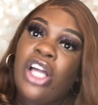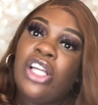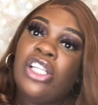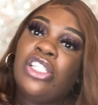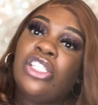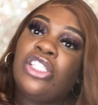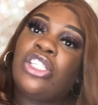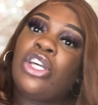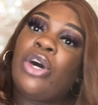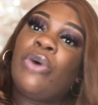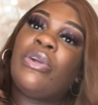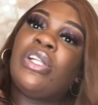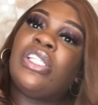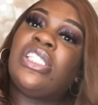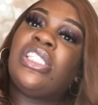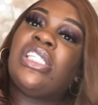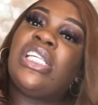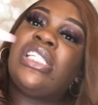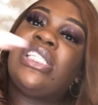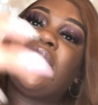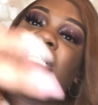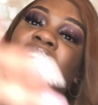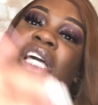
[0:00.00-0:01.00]
So the
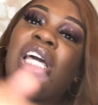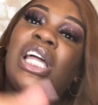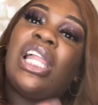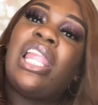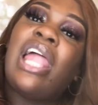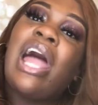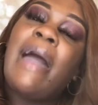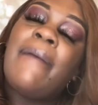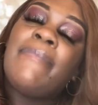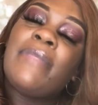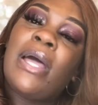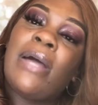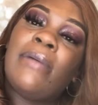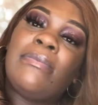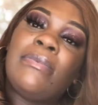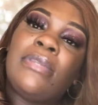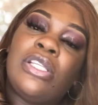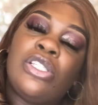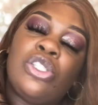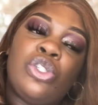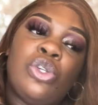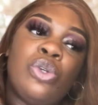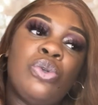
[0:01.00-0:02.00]
sister climbed up
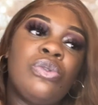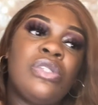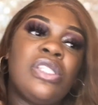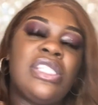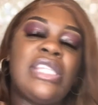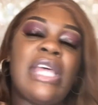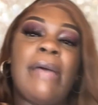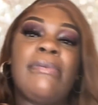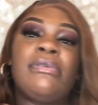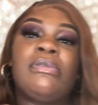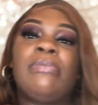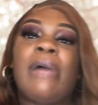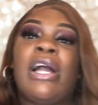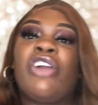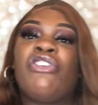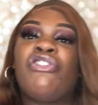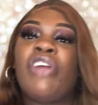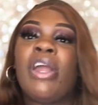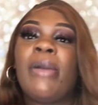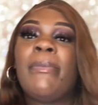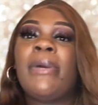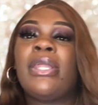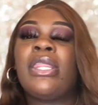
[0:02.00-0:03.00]
the two steps. My
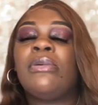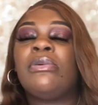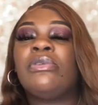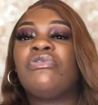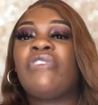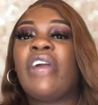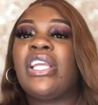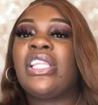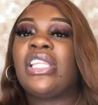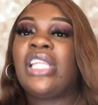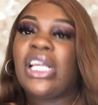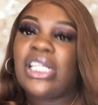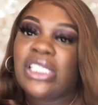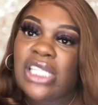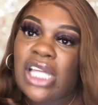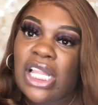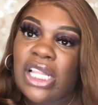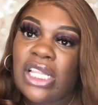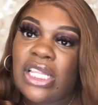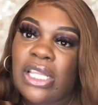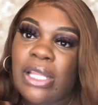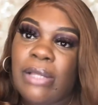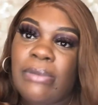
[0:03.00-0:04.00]
grandmother was right there
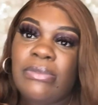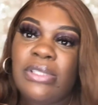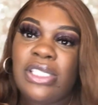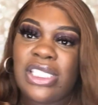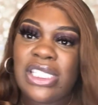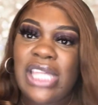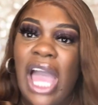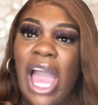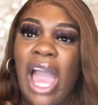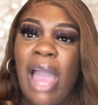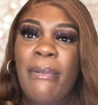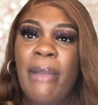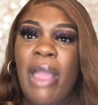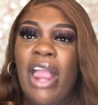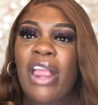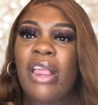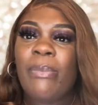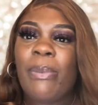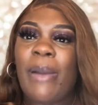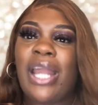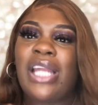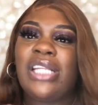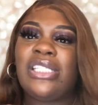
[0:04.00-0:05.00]
telling them, stop,
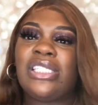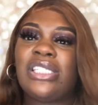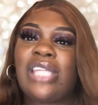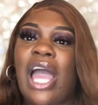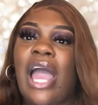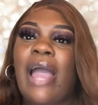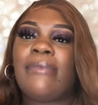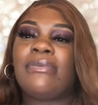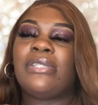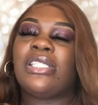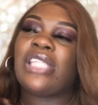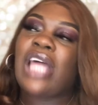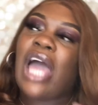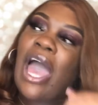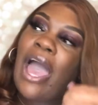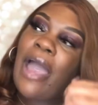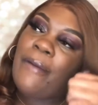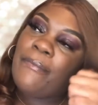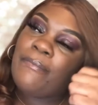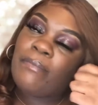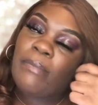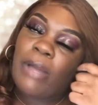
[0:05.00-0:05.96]
everybody stop, stop.